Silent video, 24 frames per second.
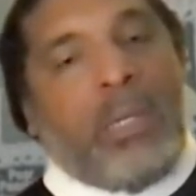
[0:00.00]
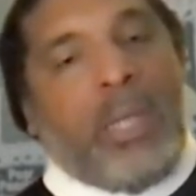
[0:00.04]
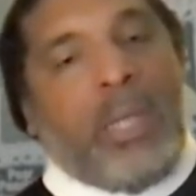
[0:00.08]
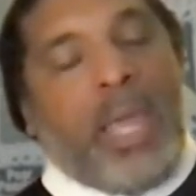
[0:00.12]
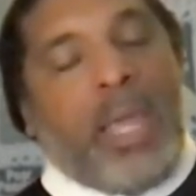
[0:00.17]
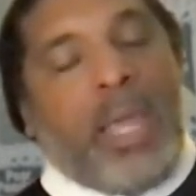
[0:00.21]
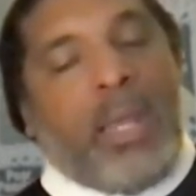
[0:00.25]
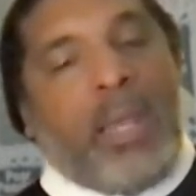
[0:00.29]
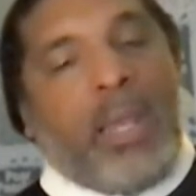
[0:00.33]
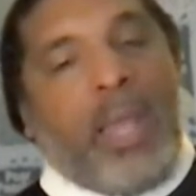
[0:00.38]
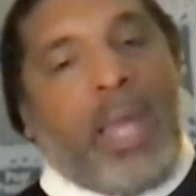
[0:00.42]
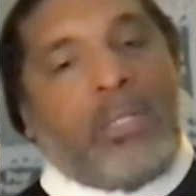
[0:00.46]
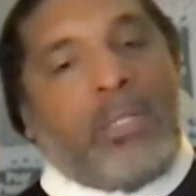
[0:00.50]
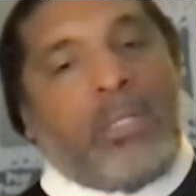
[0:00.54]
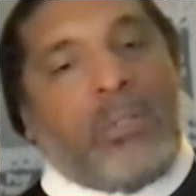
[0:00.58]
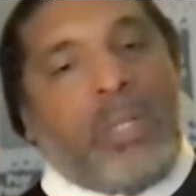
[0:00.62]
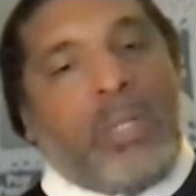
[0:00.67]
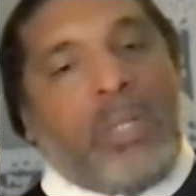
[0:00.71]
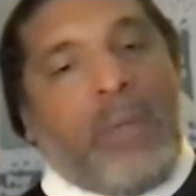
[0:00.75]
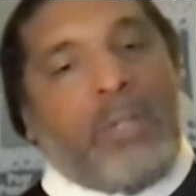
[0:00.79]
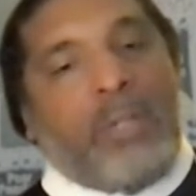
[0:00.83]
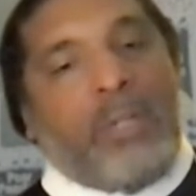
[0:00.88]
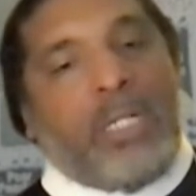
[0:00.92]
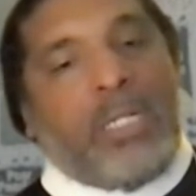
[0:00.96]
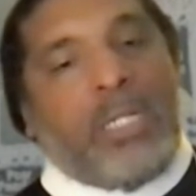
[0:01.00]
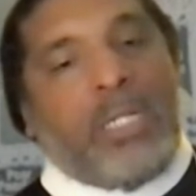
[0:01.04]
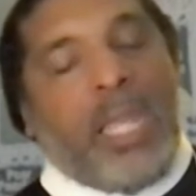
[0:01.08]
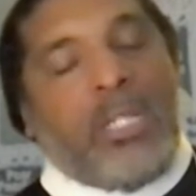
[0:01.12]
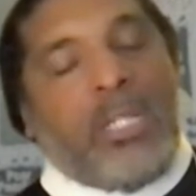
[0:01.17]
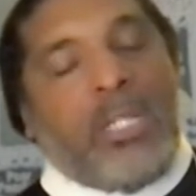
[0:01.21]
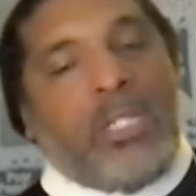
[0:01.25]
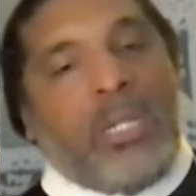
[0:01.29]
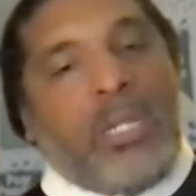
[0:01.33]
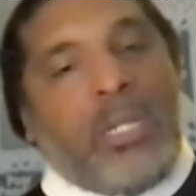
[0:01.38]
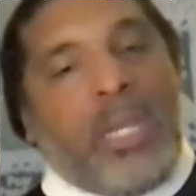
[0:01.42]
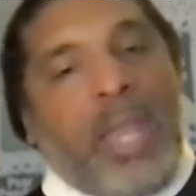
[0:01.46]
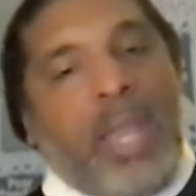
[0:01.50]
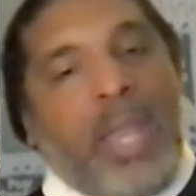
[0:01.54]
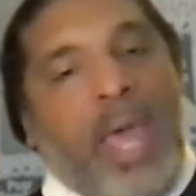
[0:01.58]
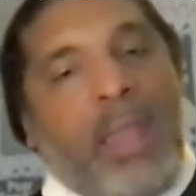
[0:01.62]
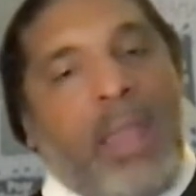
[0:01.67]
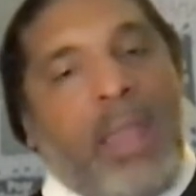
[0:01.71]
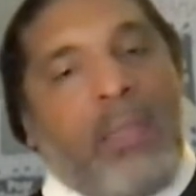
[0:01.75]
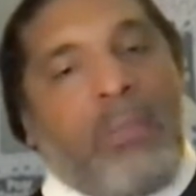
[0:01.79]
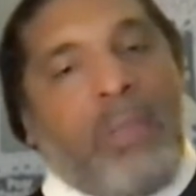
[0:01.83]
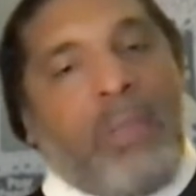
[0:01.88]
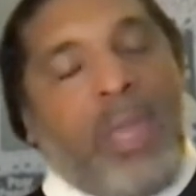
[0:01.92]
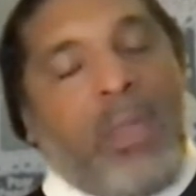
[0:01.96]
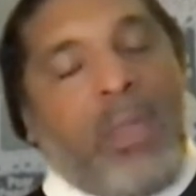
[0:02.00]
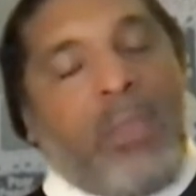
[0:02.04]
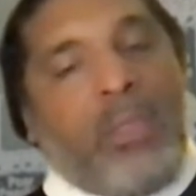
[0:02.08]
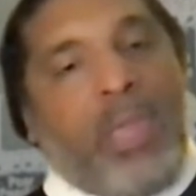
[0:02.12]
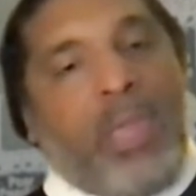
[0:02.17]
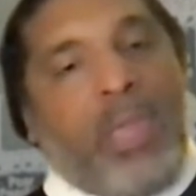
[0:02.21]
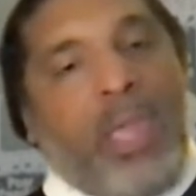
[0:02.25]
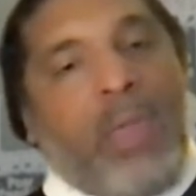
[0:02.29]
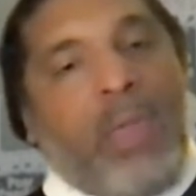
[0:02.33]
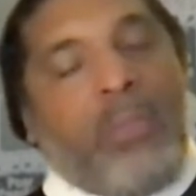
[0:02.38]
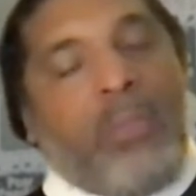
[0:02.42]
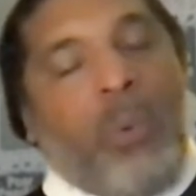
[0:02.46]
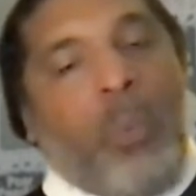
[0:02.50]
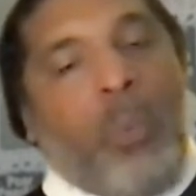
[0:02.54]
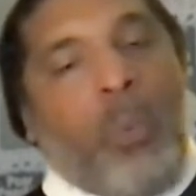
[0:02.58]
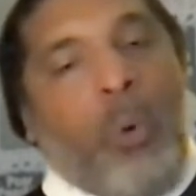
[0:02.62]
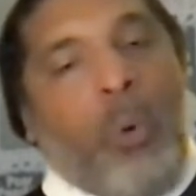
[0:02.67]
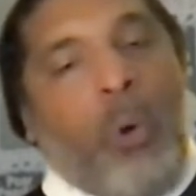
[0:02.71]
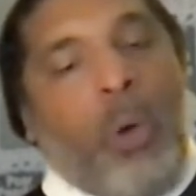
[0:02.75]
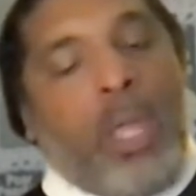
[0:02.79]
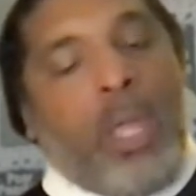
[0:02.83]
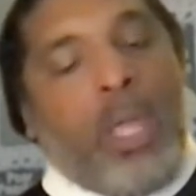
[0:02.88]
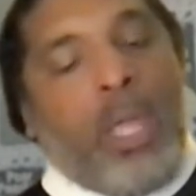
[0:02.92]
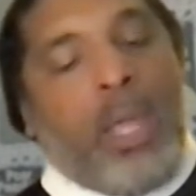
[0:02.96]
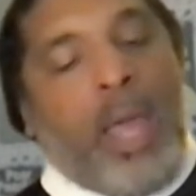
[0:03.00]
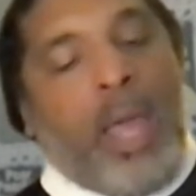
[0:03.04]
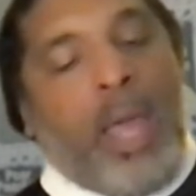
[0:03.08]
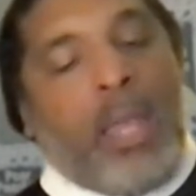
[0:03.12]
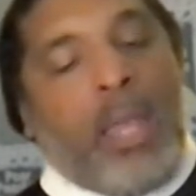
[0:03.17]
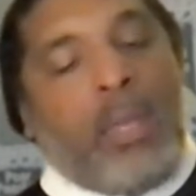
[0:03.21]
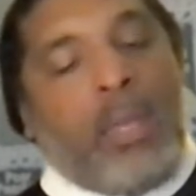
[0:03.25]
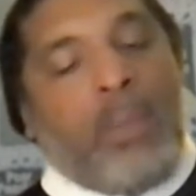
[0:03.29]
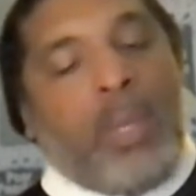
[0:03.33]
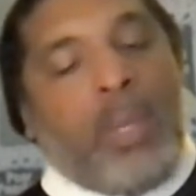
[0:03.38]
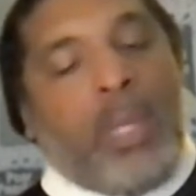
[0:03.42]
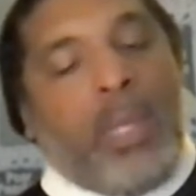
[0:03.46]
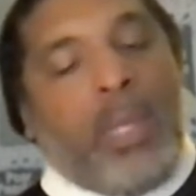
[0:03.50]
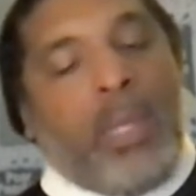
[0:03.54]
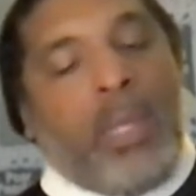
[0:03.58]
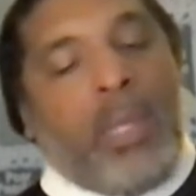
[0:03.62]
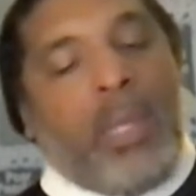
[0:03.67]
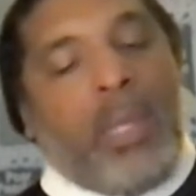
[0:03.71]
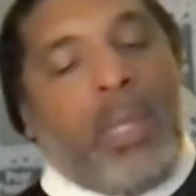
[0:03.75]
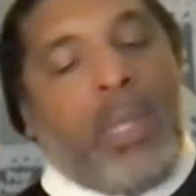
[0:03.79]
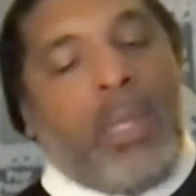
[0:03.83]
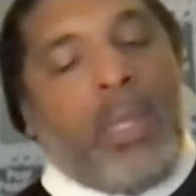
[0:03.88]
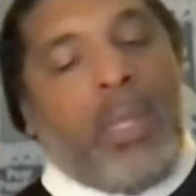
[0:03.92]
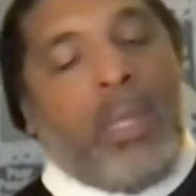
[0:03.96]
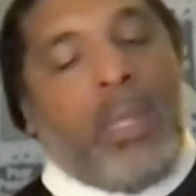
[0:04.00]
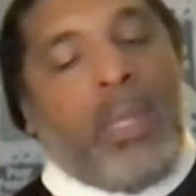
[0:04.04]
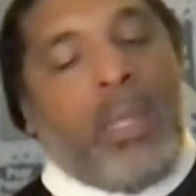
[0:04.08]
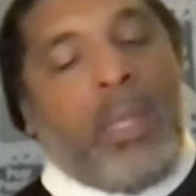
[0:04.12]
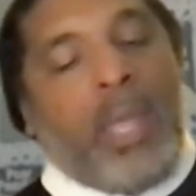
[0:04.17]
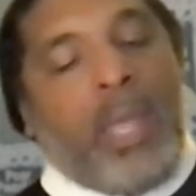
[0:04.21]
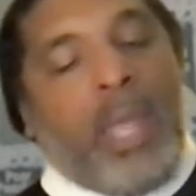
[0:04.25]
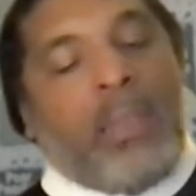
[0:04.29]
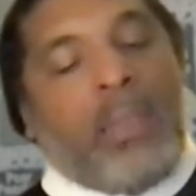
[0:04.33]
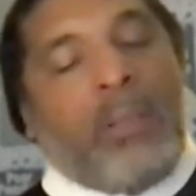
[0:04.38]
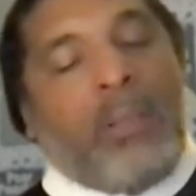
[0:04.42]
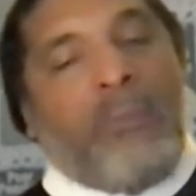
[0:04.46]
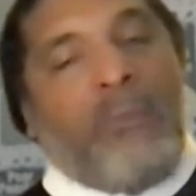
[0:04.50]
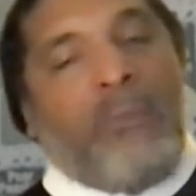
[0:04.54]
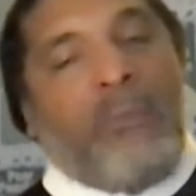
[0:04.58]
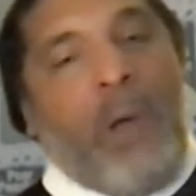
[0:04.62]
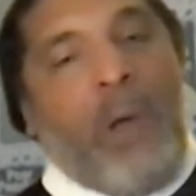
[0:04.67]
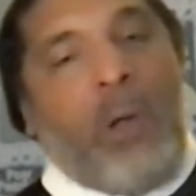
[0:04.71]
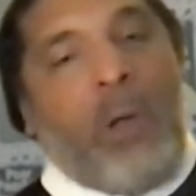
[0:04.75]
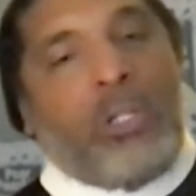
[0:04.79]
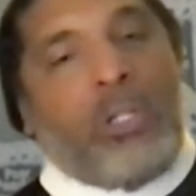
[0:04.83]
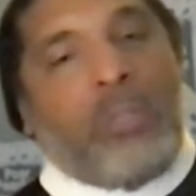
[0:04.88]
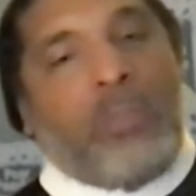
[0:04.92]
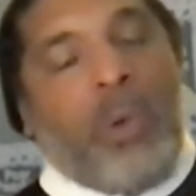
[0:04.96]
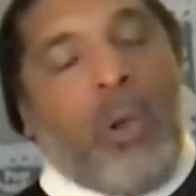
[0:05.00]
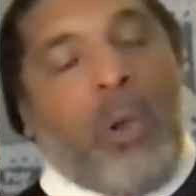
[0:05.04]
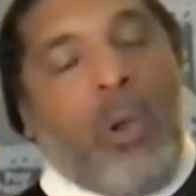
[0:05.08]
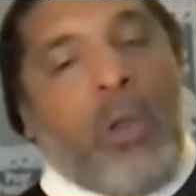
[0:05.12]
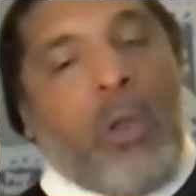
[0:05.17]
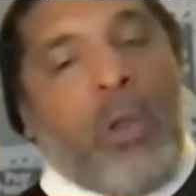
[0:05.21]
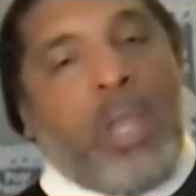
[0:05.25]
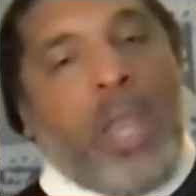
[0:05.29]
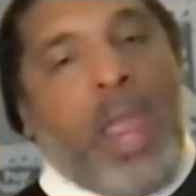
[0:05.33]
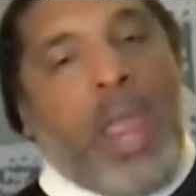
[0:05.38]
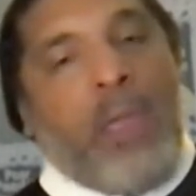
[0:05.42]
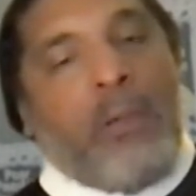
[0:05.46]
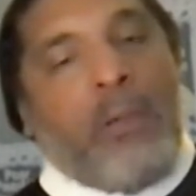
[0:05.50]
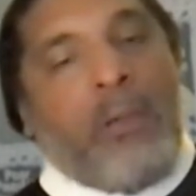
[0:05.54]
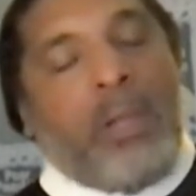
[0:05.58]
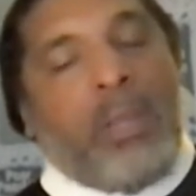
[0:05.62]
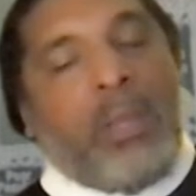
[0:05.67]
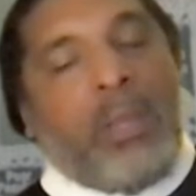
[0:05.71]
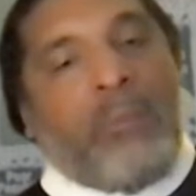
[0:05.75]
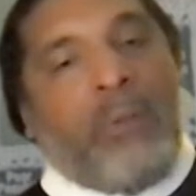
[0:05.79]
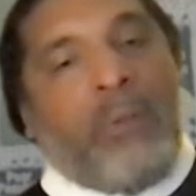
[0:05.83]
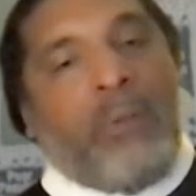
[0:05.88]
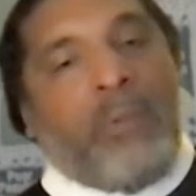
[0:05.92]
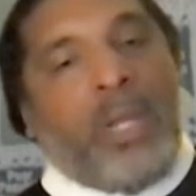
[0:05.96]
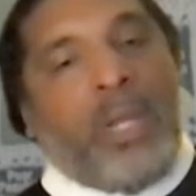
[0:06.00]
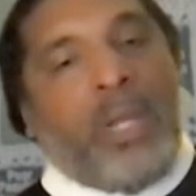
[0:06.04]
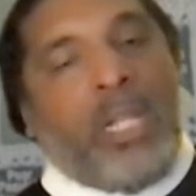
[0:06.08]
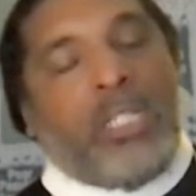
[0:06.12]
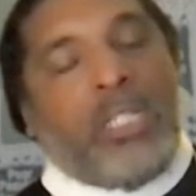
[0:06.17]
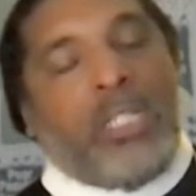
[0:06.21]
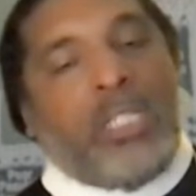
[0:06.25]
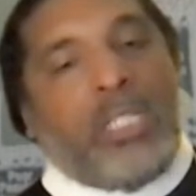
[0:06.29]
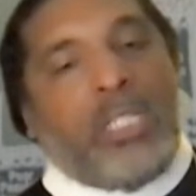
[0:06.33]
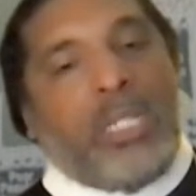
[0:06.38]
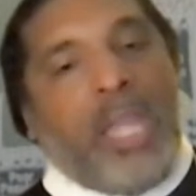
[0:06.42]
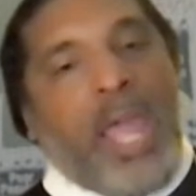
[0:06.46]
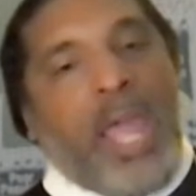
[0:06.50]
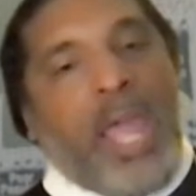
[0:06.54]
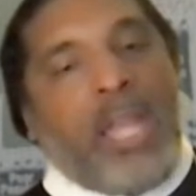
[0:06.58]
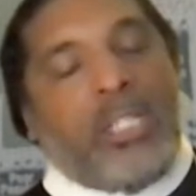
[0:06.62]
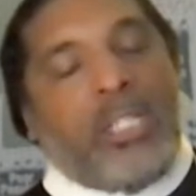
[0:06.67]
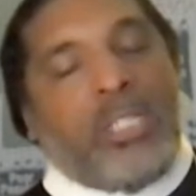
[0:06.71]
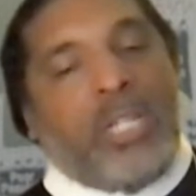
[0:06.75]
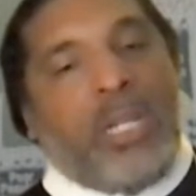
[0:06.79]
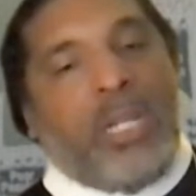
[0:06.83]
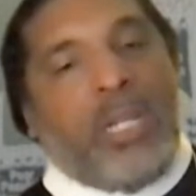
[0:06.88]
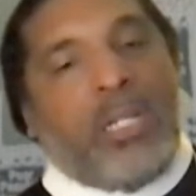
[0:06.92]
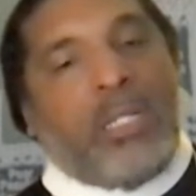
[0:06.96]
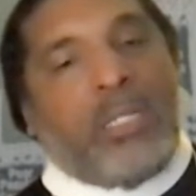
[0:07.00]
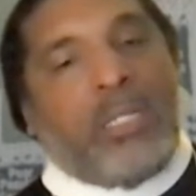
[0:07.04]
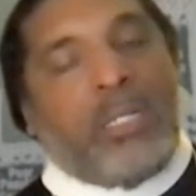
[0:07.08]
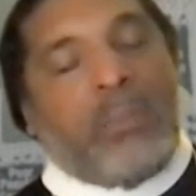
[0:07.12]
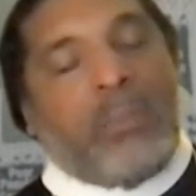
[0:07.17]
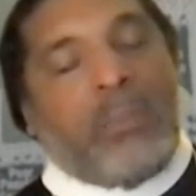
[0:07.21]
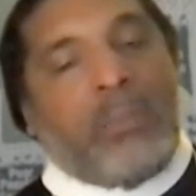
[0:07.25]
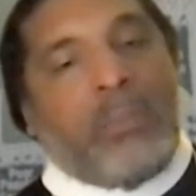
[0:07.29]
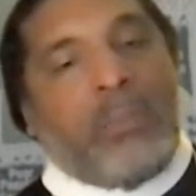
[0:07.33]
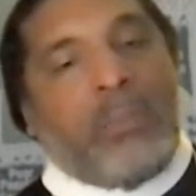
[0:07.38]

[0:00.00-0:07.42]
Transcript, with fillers: ecological devastation, denial of health care, the war economy, and the false moral narrative of religious nationalism,